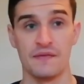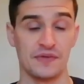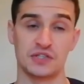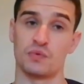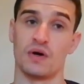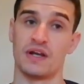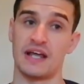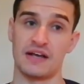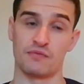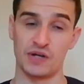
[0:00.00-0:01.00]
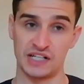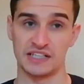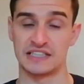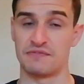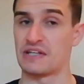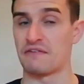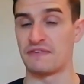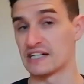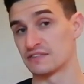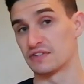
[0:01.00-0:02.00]
This one really does give you that
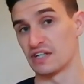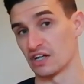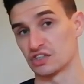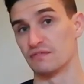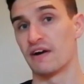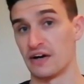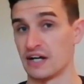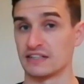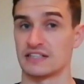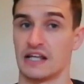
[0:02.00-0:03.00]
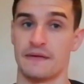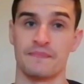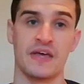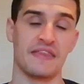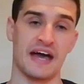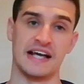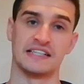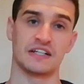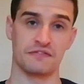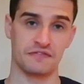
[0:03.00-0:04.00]
fix of deduction very nicely. That
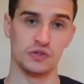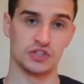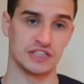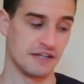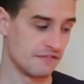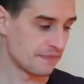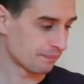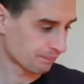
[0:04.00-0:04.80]
is Fugitive.